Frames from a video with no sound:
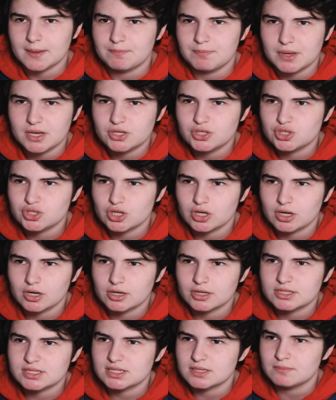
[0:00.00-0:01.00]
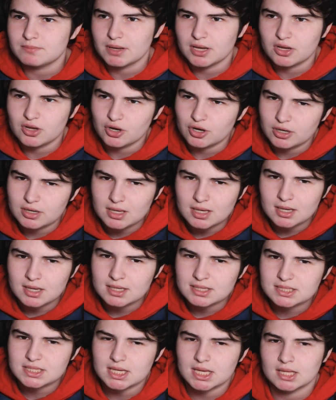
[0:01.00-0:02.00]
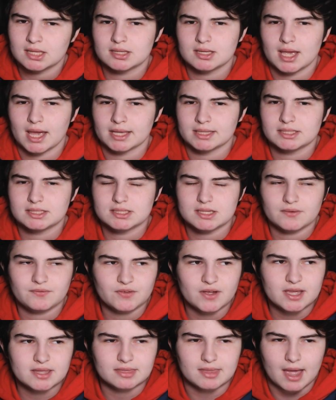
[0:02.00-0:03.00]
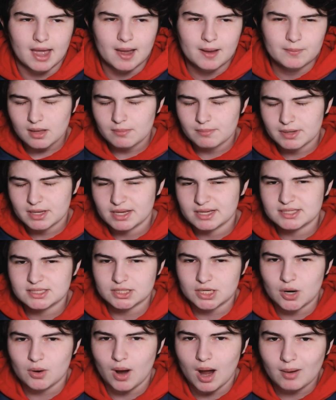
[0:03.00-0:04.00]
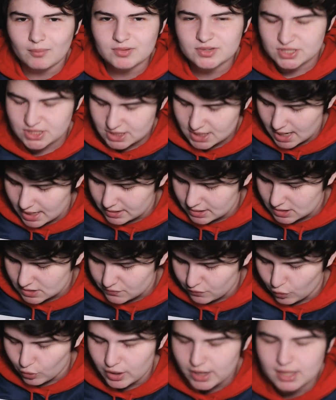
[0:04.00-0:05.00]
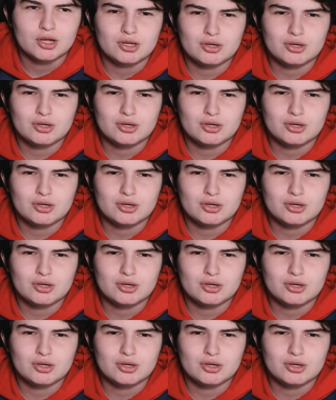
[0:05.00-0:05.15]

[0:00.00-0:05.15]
big shirts and big hoodies and stuff like that because, you know, obviously he had dysphoria.